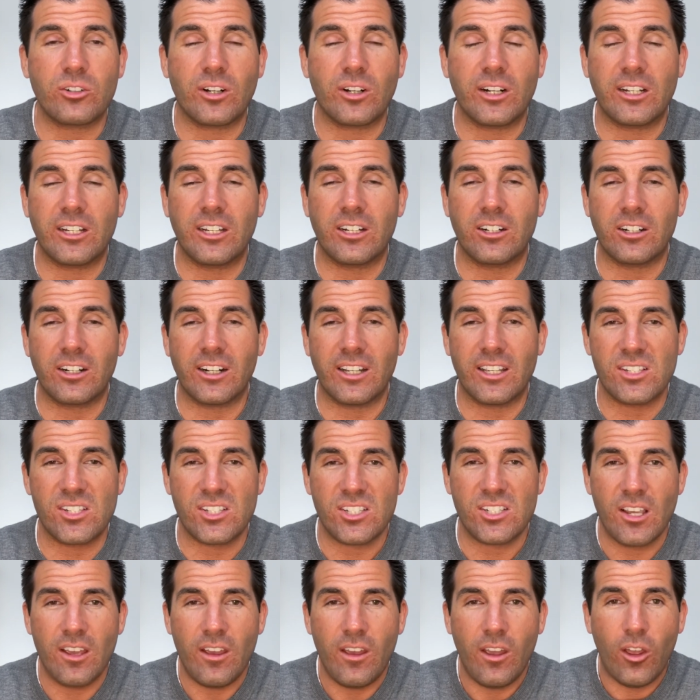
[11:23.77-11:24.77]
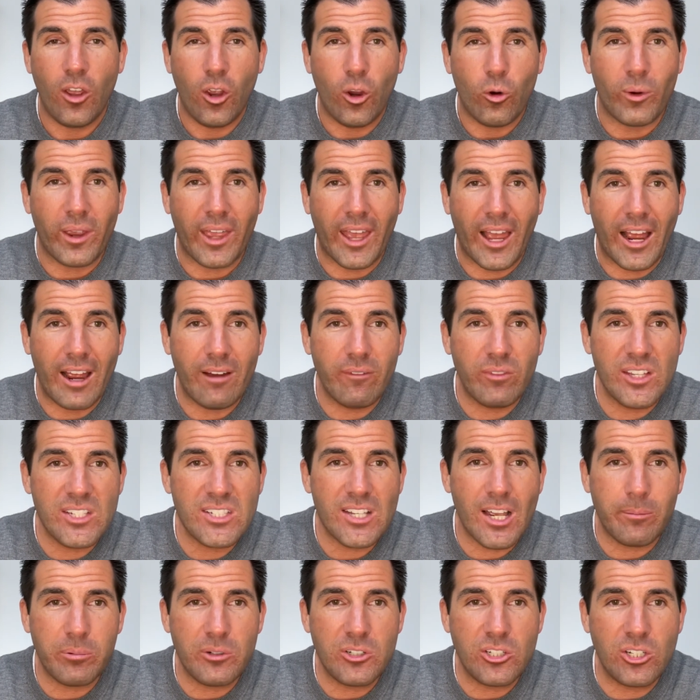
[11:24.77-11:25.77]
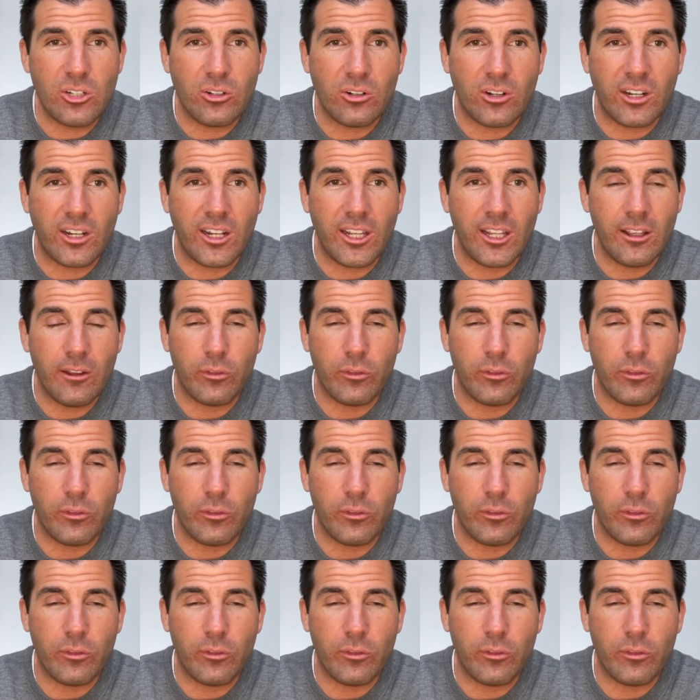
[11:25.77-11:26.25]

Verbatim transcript: right here is we have this opportunity.